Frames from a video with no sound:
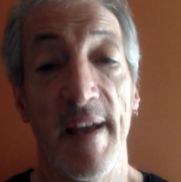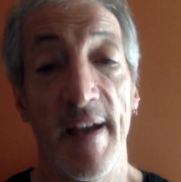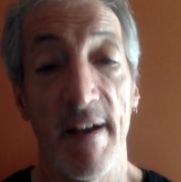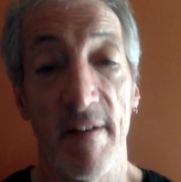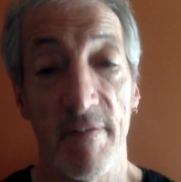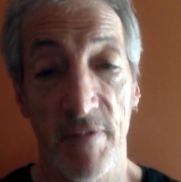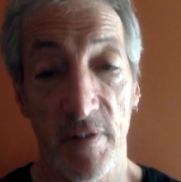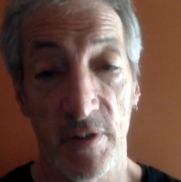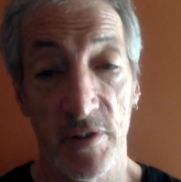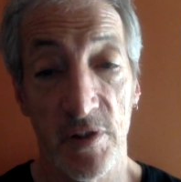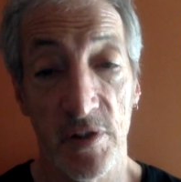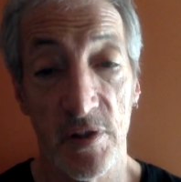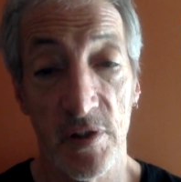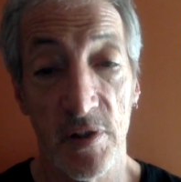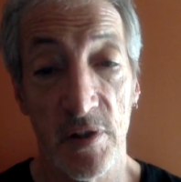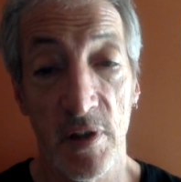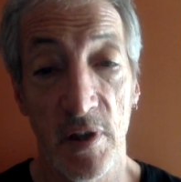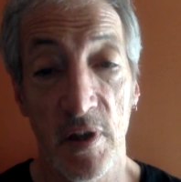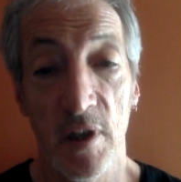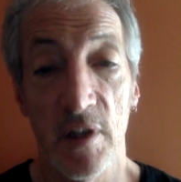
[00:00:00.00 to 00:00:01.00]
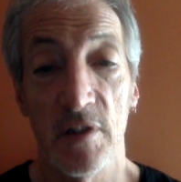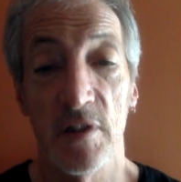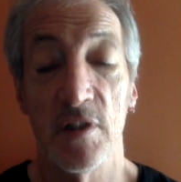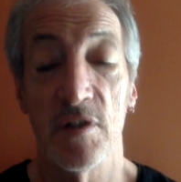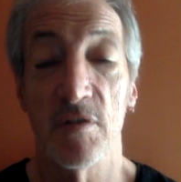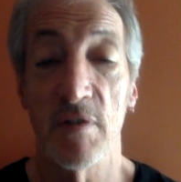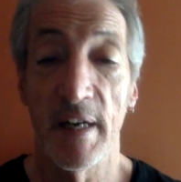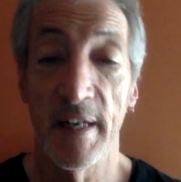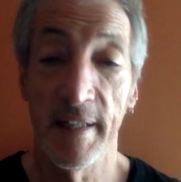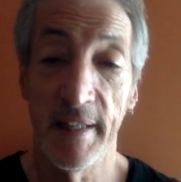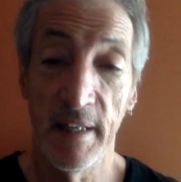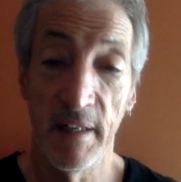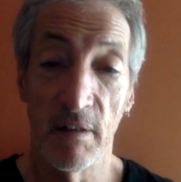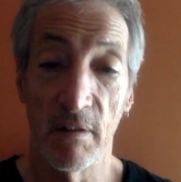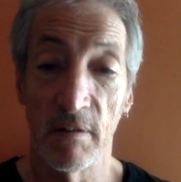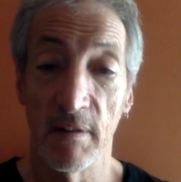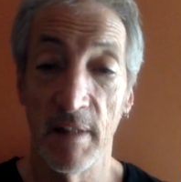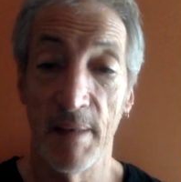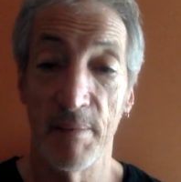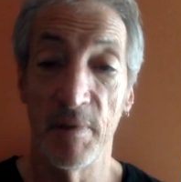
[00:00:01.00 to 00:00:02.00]
efforts to try to get your
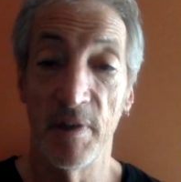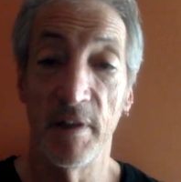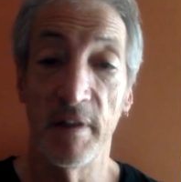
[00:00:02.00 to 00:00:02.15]
collaborator.